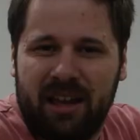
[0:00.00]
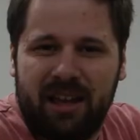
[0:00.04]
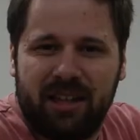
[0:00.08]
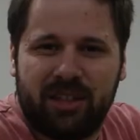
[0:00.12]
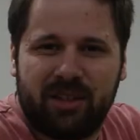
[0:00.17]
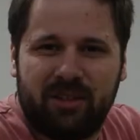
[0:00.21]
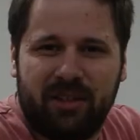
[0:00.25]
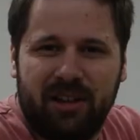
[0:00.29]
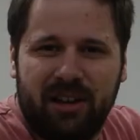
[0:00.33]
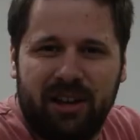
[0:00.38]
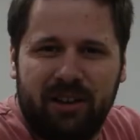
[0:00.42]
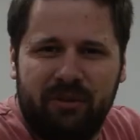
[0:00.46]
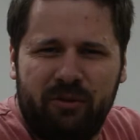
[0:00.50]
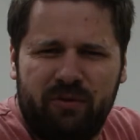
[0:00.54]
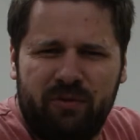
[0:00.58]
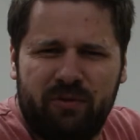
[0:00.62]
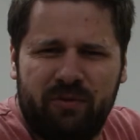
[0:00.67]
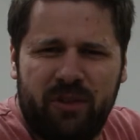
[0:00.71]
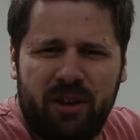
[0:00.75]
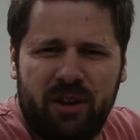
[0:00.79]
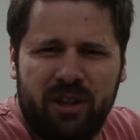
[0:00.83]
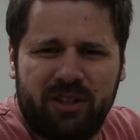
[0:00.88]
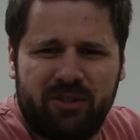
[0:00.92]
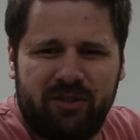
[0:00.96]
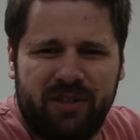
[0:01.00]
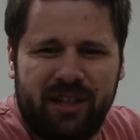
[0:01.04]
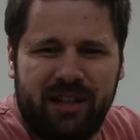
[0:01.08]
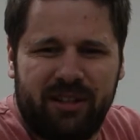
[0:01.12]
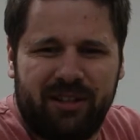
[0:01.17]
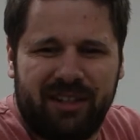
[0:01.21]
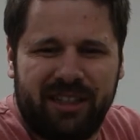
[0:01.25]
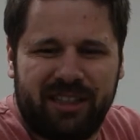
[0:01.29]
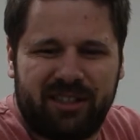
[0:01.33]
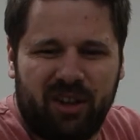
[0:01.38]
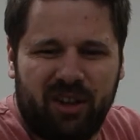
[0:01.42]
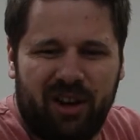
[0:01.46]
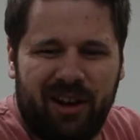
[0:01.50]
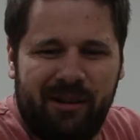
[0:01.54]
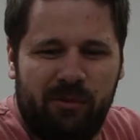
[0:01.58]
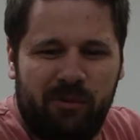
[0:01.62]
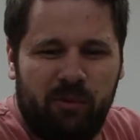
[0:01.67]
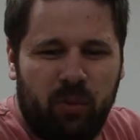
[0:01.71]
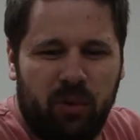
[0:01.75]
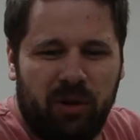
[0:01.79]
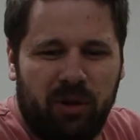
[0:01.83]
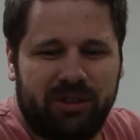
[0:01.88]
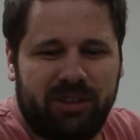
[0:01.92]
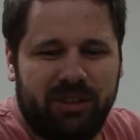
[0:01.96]
So I first realised that I
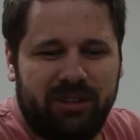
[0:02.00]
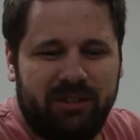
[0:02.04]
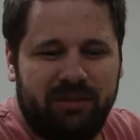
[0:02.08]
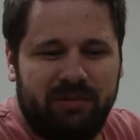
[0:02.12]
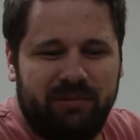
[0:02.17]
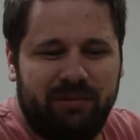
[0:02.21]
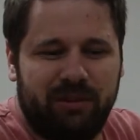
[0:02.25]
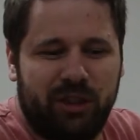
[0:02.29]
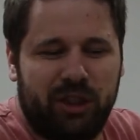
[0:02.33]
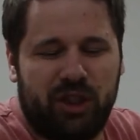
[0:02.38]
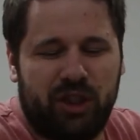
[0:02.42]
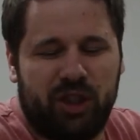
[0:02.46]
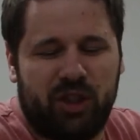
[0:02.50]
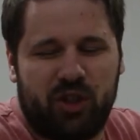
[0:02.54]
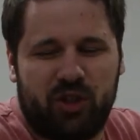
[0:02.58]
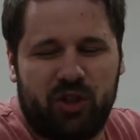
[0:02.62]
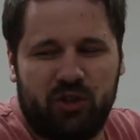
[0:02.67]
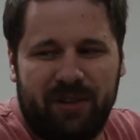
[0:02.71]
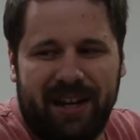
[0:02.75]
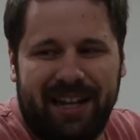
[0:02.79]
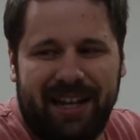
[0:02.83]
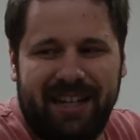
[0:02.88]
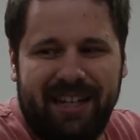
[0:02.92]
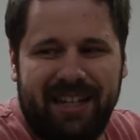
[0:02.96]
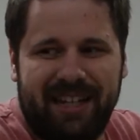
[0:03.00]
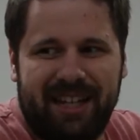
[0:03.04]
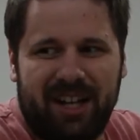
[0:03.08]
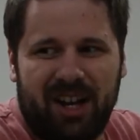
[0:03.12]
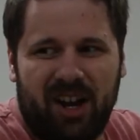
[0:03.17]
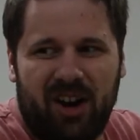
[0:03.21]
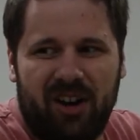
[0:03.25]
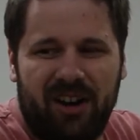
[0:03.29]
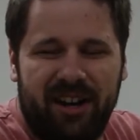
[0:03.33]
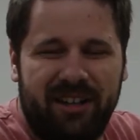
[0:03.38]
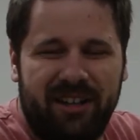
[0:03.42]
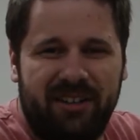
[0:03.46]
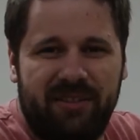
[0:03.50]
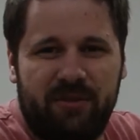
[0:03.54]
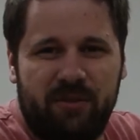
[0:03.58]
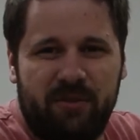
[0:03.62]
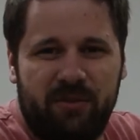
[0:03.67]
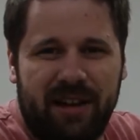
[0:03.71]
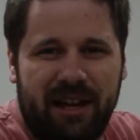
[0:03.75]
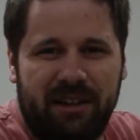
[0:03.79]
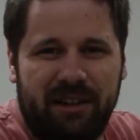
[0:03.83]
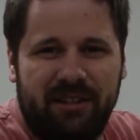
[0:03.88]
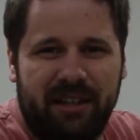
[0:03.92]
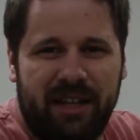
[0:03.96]
wasn't straight kind of
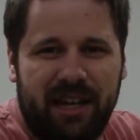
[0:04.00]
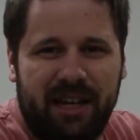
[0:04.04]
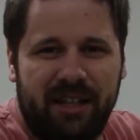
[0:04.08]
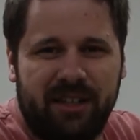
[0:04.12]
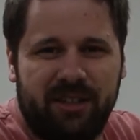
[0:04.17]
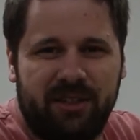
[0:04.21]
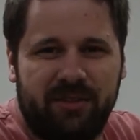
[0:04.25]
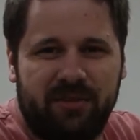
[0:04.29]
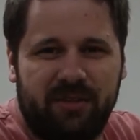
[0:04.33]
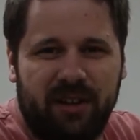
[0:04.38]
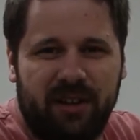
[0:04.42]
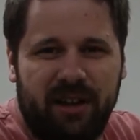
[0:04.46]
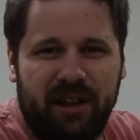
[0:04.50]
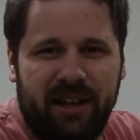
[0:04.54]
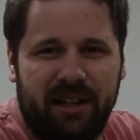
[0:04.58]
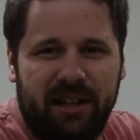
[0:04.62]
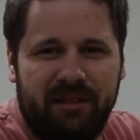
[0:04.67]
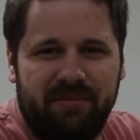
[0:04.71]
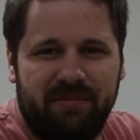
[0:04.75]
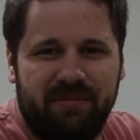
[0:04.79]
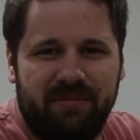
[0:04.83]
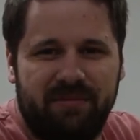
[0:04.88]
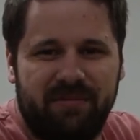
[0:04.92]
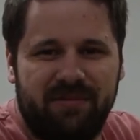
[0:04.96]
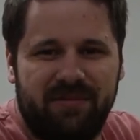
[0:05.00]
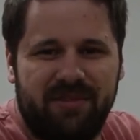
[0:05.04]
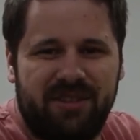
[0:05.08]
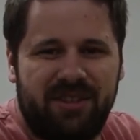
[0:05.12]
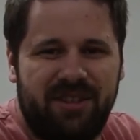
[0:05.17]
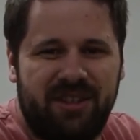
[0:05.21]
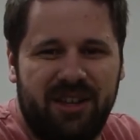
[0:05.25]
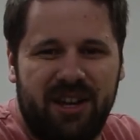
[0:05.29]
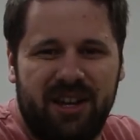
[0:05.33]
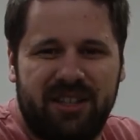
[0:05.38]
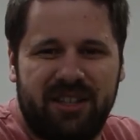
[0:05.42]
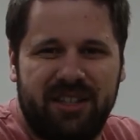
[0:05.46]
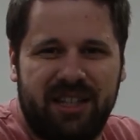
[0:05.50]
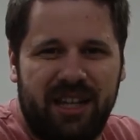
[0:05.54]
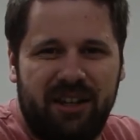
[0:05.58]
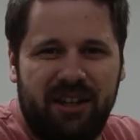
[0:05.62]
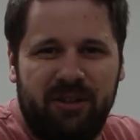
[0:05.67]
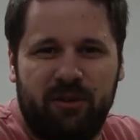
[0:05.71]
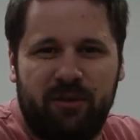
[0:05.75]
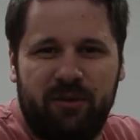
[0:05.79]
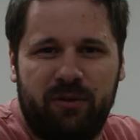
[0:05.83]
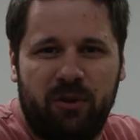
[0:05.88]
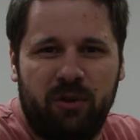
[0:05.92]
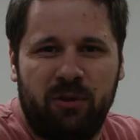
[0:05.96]
around the age of like 13
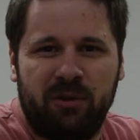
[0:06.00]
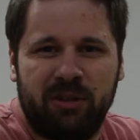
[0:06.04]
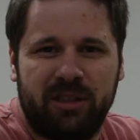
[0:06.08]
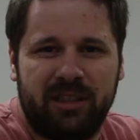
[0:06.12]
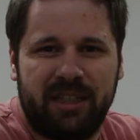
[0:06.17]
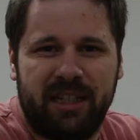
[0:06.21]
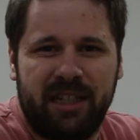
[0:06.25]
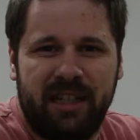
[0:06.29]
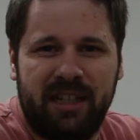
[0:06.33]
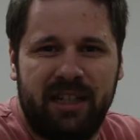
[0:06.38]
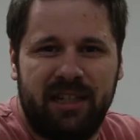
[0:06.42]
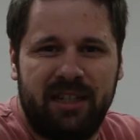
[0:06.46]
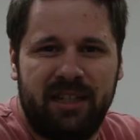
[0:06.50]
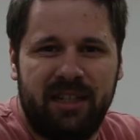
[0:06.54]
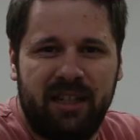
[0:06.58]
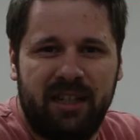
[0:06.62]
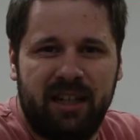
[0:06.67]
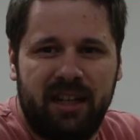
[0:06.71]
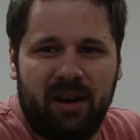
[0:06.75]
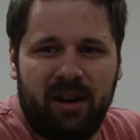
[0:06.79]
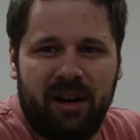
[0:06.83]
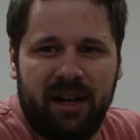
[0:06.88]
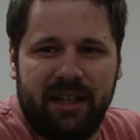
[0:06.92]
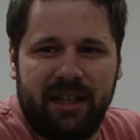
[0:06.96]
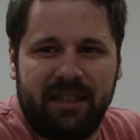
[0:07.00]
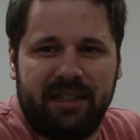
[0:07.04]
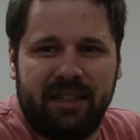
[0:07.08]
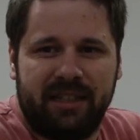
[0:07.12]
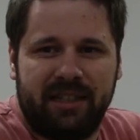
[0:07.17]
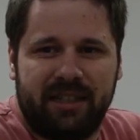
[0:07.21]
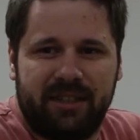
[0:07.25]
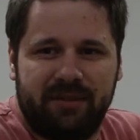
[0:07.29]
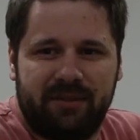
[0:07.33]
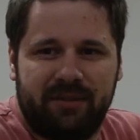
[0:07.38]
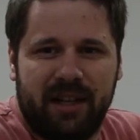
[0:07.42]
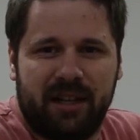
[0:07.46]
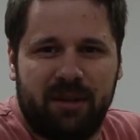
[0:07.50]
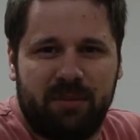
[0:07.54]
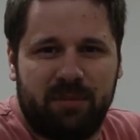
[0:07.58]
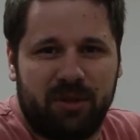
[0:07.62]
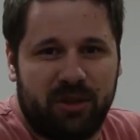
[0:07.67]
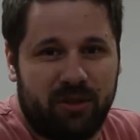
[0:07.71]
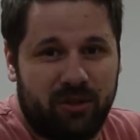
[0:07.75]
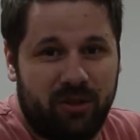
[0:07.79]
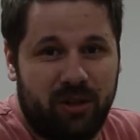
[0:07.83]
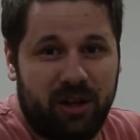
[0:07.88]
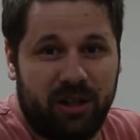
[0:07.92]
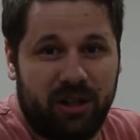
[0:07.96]
or 14. I did
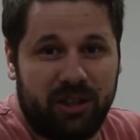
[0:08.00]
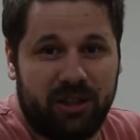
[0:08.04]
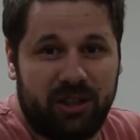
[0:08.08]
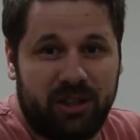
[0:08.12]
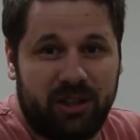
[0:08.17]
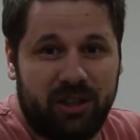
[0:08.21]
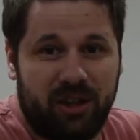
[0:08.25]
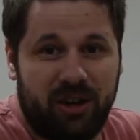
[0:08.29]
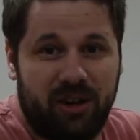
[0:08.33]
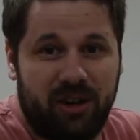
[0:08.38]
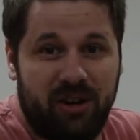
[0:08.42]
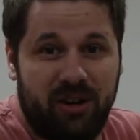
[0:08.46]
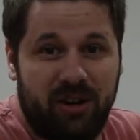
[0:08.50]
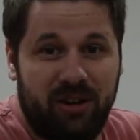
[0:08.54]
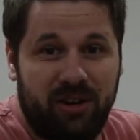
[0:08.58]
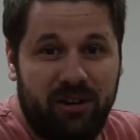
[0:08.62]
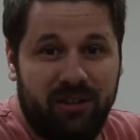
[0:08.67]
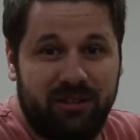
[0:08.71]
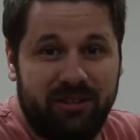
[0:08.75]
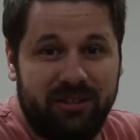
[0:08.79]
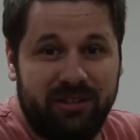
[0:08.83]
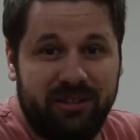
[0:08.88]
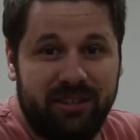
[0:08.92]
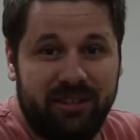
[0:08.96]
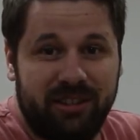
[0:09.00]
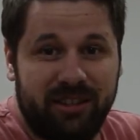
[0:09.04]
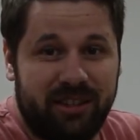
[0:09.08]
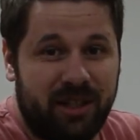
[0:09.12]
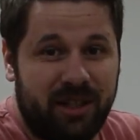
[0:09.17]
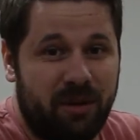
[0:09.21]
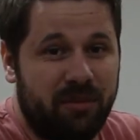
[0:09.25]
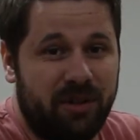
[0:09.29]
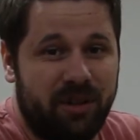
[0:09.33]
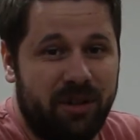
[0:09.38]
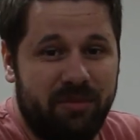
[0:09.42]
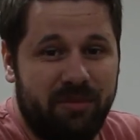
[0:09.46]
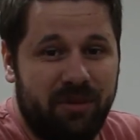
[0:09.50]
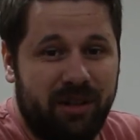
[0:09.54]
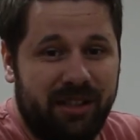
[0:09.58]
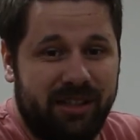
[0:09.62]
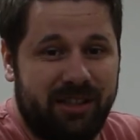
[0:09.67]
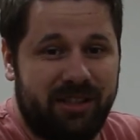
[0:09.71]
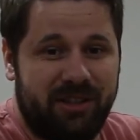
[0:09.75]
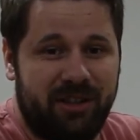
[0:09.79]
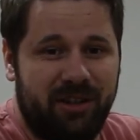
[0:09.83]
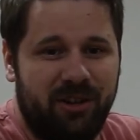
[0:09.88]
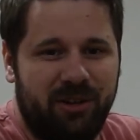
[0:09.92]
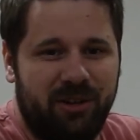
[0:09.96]
develop a crush on someone at my
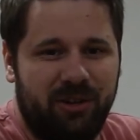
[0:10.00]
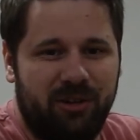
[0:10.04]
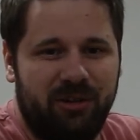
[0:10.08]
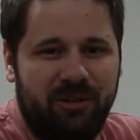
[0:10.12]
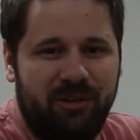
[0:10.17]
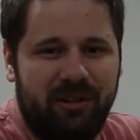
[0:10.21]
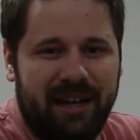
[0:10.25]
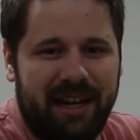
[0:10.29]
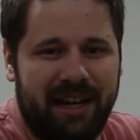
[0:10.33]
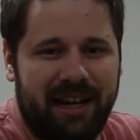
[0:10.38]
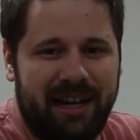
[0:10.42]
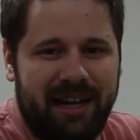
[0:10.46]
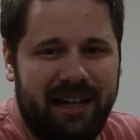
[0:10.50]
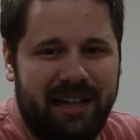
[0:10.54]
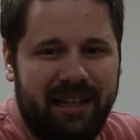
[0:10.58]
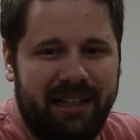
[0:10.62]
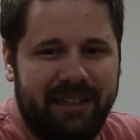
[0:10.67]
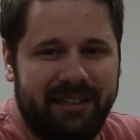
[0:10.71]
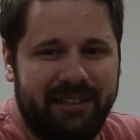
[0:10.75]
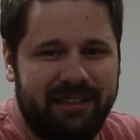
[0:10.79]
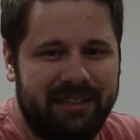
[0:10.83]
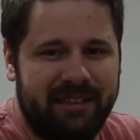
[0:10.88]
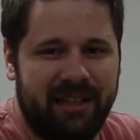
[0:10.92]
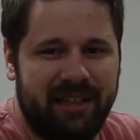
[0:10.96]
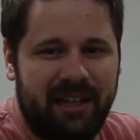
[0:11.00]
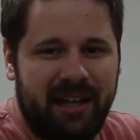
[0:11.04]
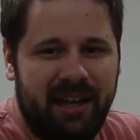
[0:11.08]
school, and